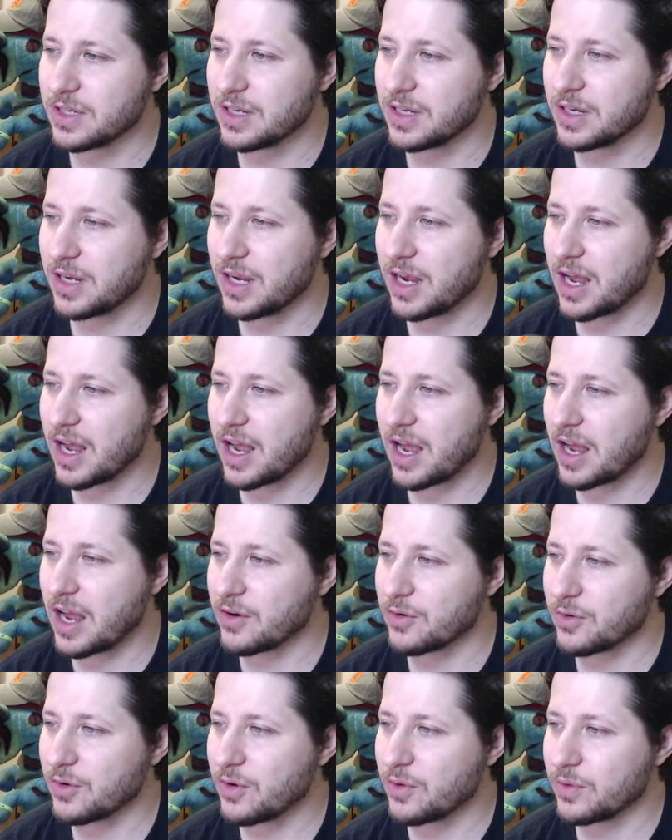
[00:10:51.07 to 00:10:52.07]
I don't
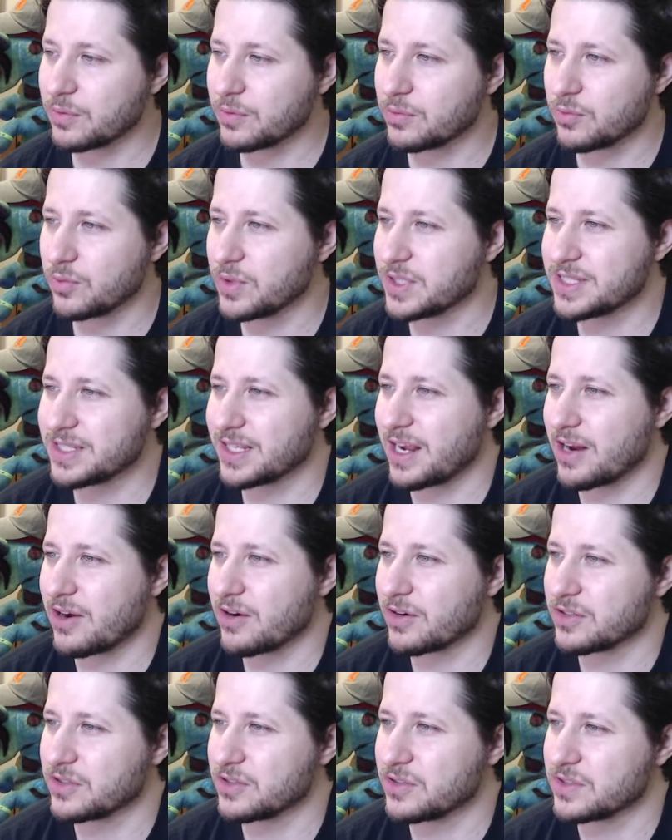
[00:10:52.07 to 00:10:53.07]
know, what's the
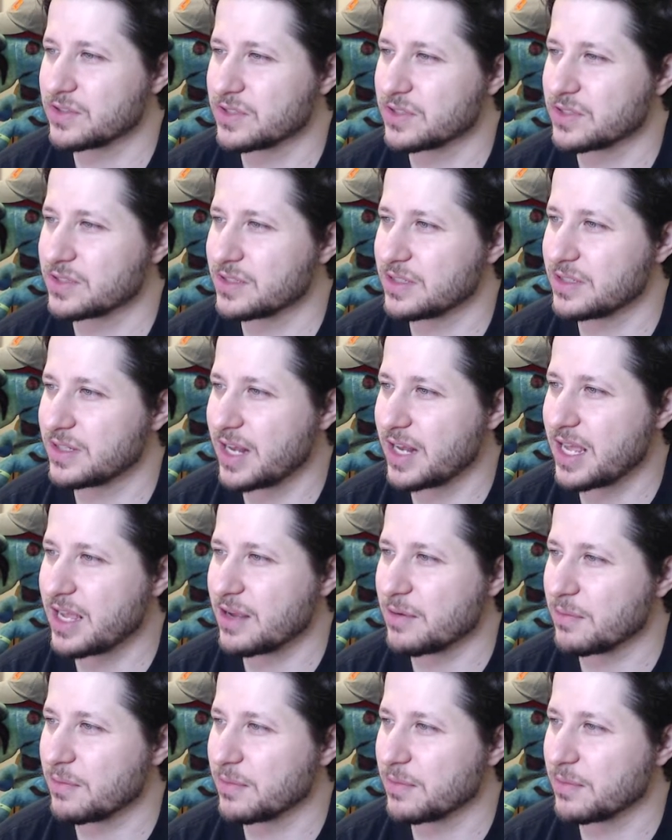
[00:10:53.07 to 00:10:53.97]
character's name?